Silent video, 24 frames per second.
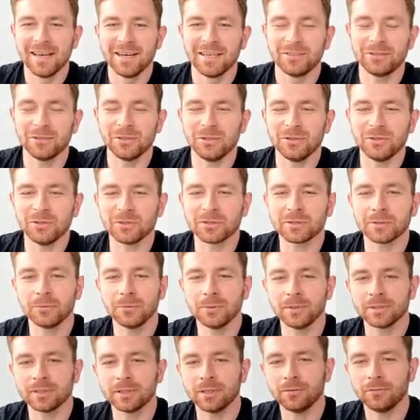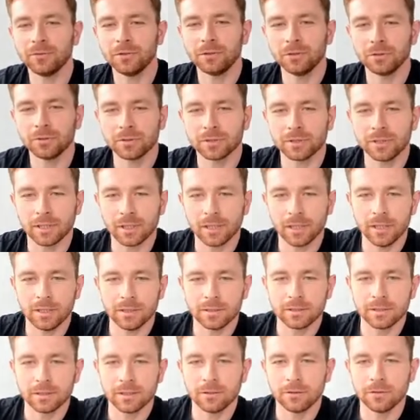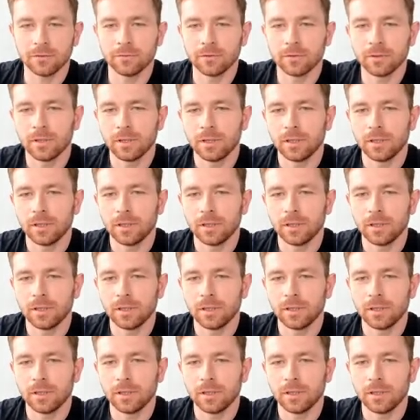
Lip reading: to use with the Video SDK itself.